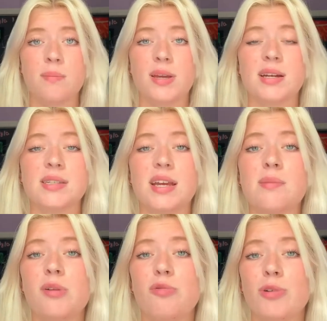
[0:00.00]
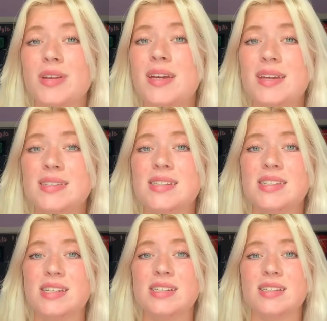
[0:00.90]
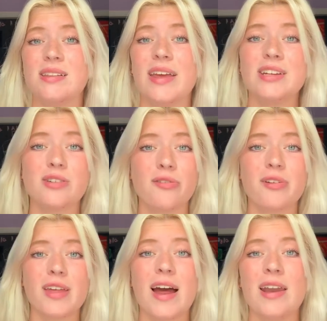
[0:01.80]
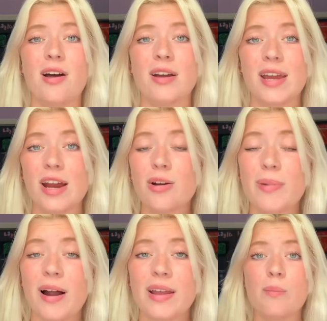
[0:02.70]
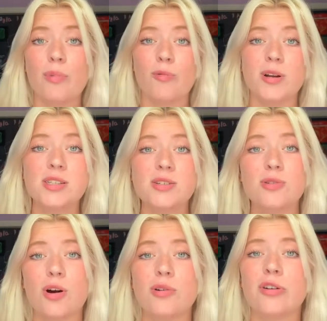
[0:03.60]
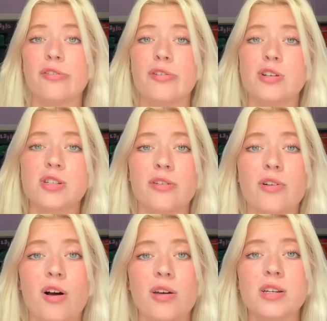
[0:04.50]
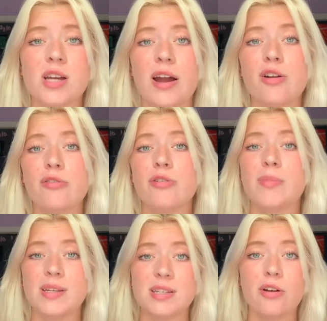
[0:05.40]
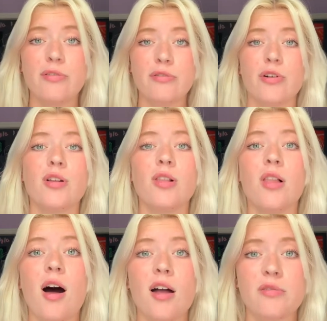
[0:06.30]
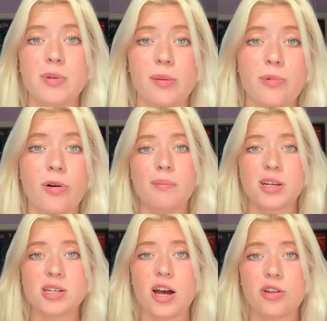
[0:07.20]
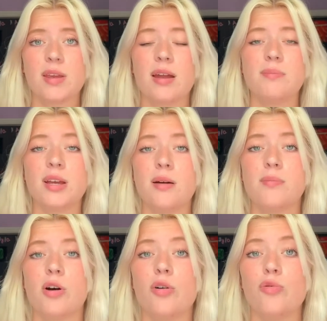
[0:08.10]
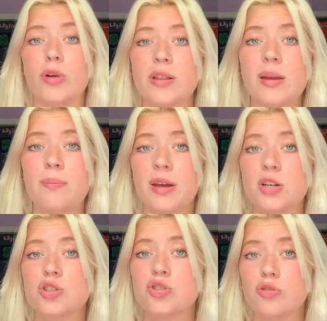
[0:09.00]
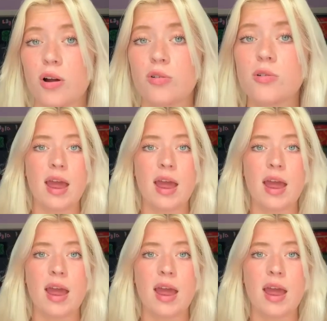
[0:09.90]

because it can be really easy to just glaze over that and not care about it. But once you go into your first year of college, I know for myself and for a lot of people, mental health can become a really big struggle,